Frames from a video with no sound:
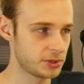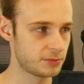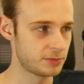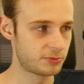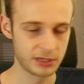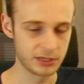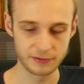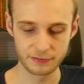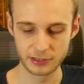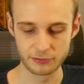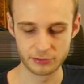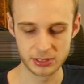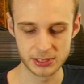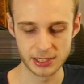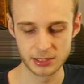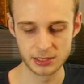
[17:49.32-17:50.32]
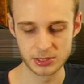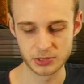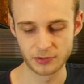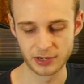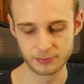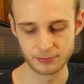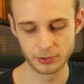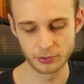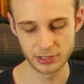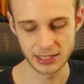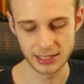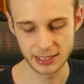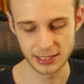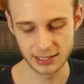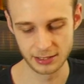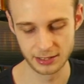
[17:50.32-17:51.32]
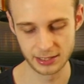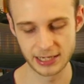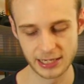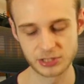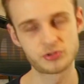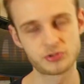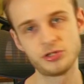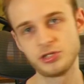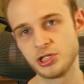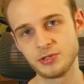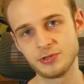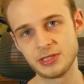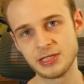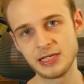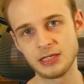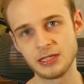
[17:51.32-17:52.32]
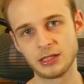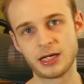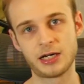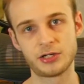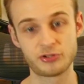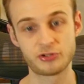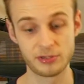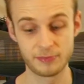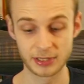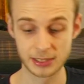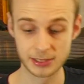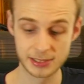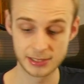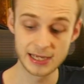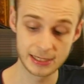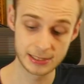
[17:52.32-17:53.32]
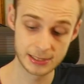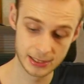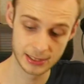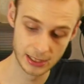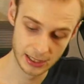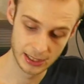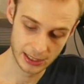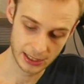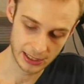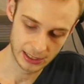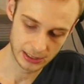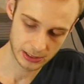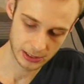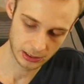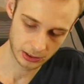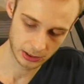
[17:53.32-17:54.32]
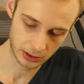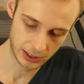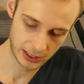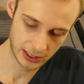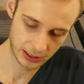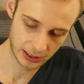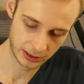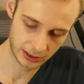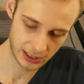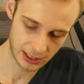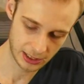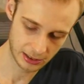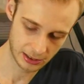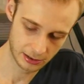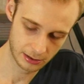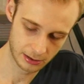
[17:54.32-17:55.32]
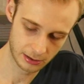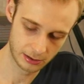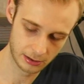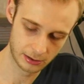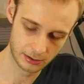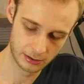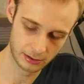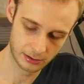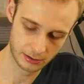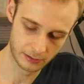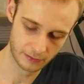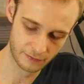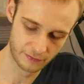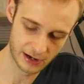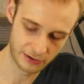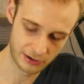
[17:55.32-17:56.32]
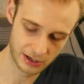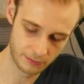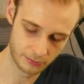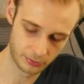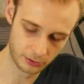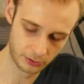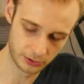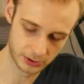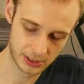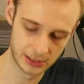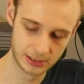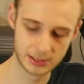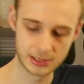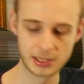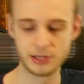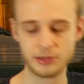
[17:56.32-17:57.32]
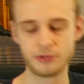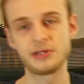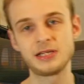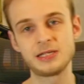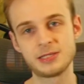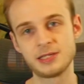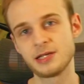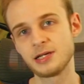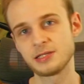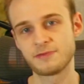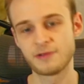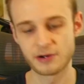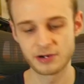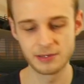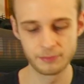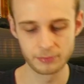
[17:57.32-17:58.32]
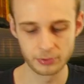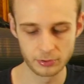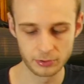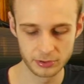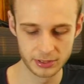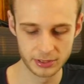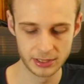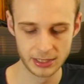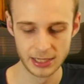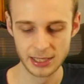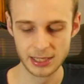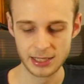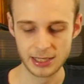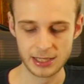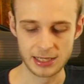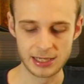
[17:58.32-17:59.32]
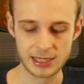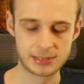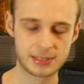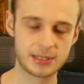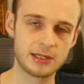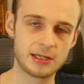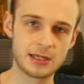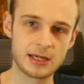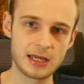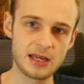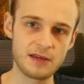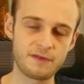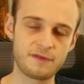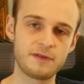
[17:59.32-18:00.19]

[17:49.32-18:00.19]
to briefly return to our boy here, the gastroduodenal artery, because this is clinically very important. And the reason that it's very important is that if